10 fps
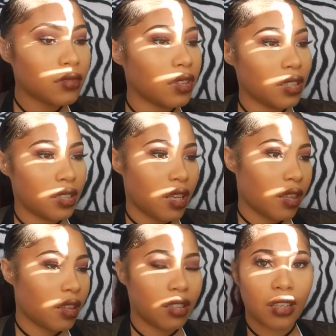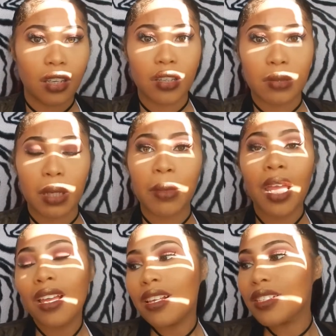I just like the look it gives me.
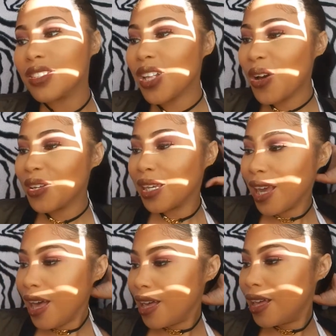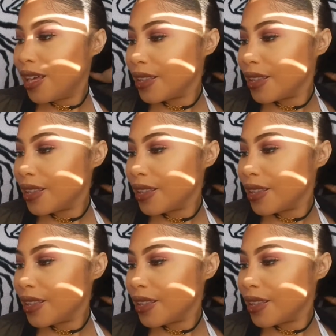So yeah,